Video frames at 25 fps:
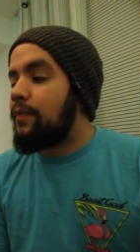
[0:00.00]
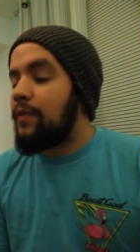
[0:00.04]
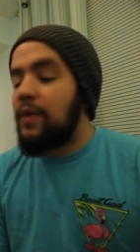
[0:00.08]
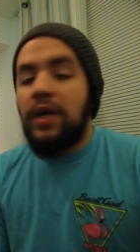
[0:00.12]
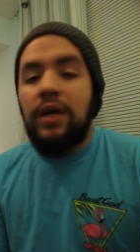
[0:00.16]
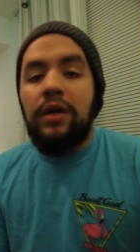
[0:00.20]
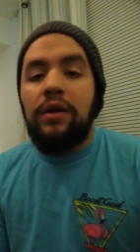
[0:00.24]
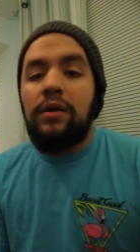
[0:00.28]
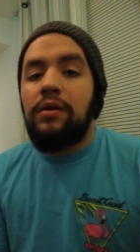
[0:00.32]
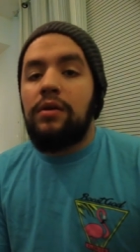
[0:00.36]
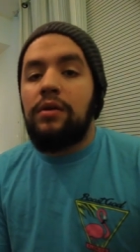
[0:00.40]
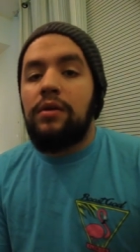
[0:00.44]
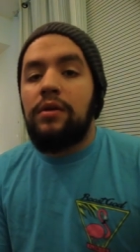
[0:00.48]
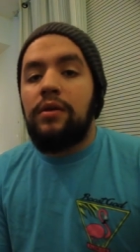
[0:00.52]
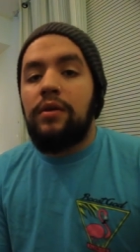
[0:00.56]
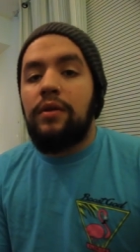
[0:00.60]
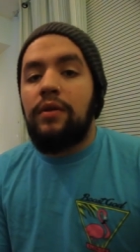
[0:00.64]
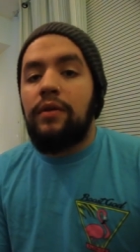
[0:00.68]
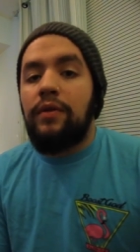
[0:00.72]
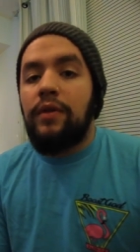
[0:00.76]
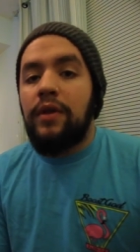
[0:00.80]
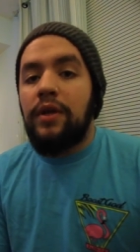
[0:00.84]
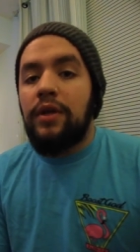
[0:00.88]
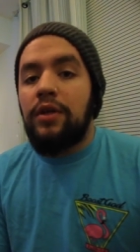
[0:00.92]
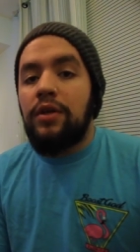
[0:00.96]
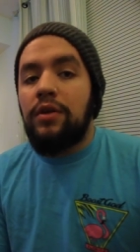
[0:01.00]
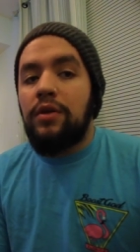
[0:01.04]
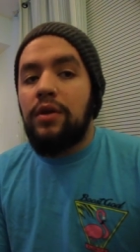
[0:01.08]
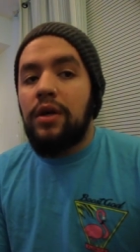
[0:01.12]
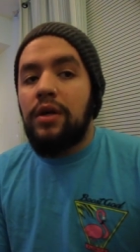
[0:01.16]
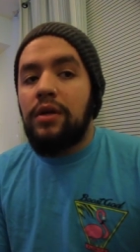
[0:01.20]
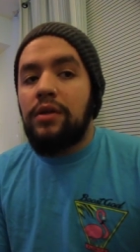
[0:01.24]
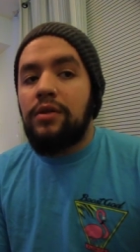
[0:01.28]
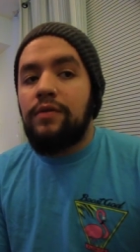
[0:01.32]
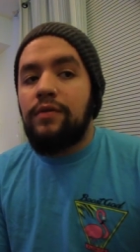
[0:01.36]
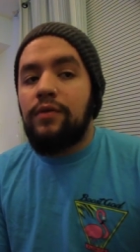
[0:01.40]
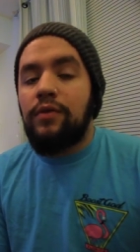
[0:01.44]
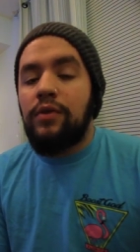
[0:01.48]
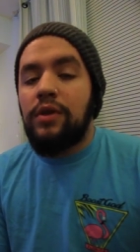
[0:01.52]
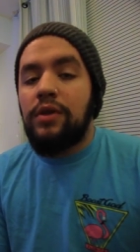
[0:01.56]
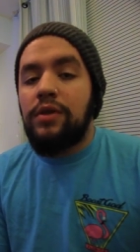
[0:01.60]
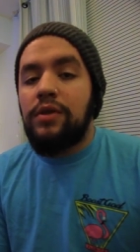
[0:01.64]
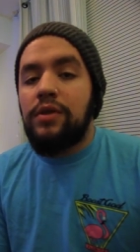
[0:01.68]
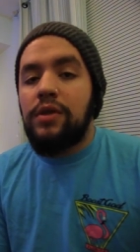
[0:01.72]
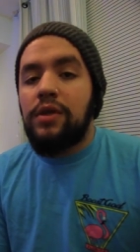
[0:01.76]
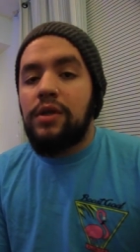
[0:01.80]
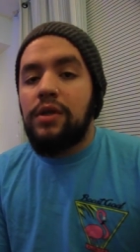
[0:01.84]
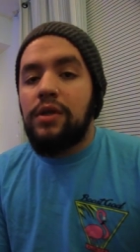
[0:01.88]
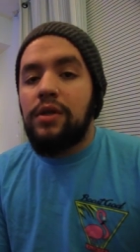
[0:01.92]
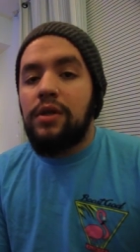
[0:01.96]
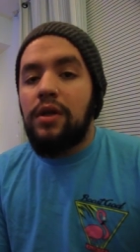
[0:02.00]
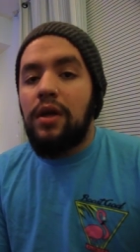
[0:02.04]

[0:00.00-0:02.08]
yeah, thank you guys for listening,